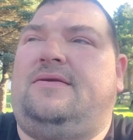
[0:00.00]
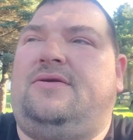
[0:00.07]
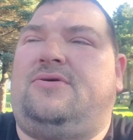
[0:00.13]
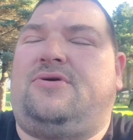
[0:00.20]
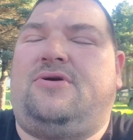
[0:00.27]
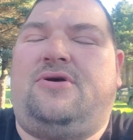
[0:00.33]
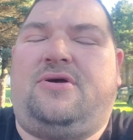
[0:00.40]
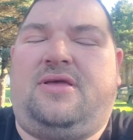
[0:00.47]
you
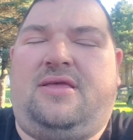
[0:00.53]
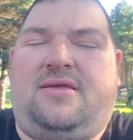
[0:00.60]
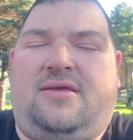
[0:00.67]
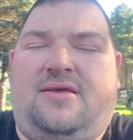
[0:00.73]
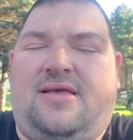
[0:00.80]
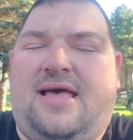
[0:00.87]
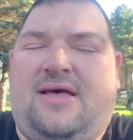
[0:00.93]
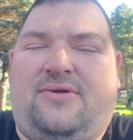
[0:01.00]
know,
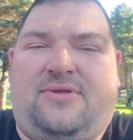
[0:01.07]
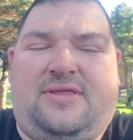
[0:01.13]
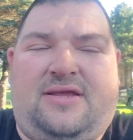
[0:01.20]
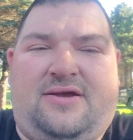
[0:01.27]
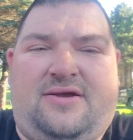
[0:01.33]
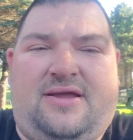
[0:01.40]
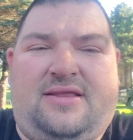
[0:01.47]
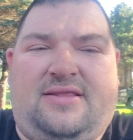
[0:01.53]
cooking out
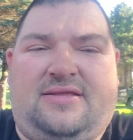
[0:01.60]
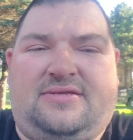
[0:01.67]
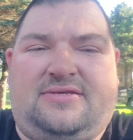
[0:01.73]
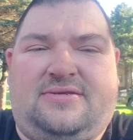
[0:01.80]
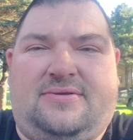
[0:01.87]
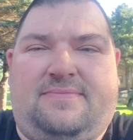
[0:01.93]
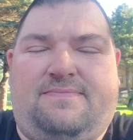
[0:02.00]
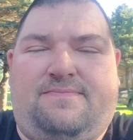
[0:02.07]
there in
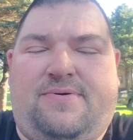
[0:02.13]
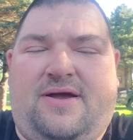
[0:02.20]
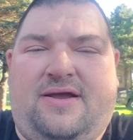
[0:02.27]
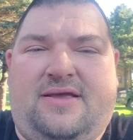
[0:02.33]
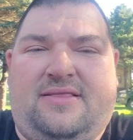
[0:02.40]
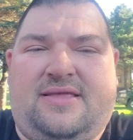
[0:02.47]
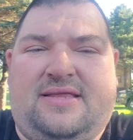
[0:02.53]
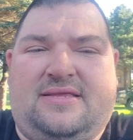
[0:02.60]
this
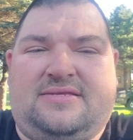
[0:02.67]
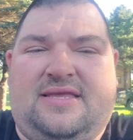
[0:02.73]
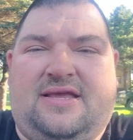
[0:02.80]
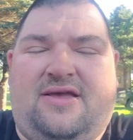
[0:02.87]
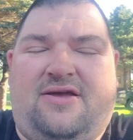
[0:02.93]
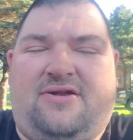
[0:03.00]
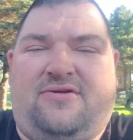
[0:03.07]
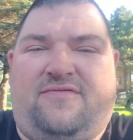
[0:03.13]
parking lot. It's
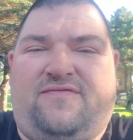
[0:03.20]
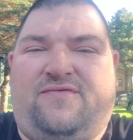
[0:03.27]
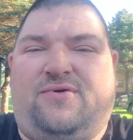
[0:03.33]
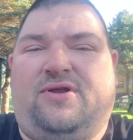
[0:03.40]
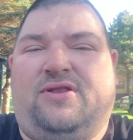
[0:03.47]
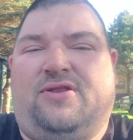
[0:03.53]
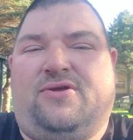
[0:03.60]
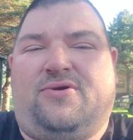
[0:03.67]
like
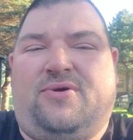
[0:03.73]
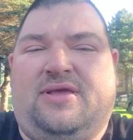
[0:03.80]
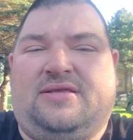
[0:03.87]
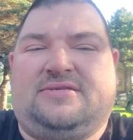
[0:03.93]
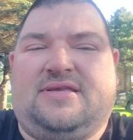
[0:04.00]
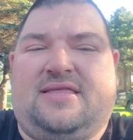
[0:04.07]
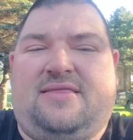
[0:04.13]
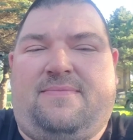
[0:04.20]
140
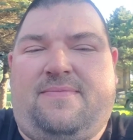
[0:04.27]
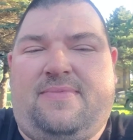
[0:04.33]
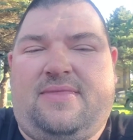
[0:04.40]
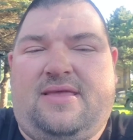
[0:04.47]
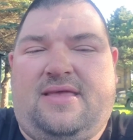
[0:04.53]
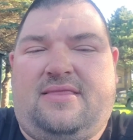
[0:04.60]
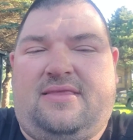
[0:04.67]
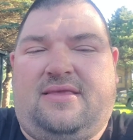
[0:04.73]
degrees on the
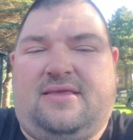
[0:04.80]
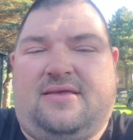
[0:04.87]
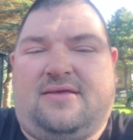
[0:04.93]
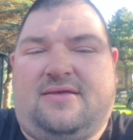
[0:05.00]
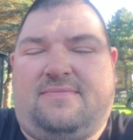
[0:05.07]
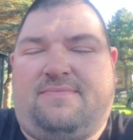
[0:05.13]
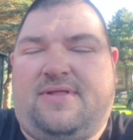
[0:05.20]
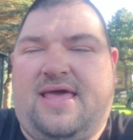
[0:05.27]

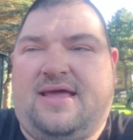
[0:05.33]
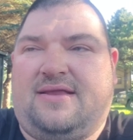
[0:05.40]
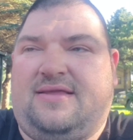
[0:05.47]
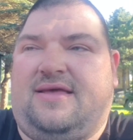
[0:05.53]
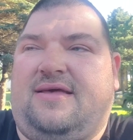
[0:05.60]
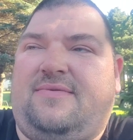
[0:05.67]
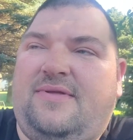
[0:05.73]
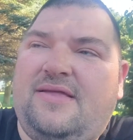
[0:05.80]

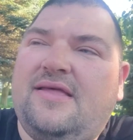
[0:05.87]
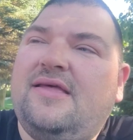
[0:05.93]
blacktop.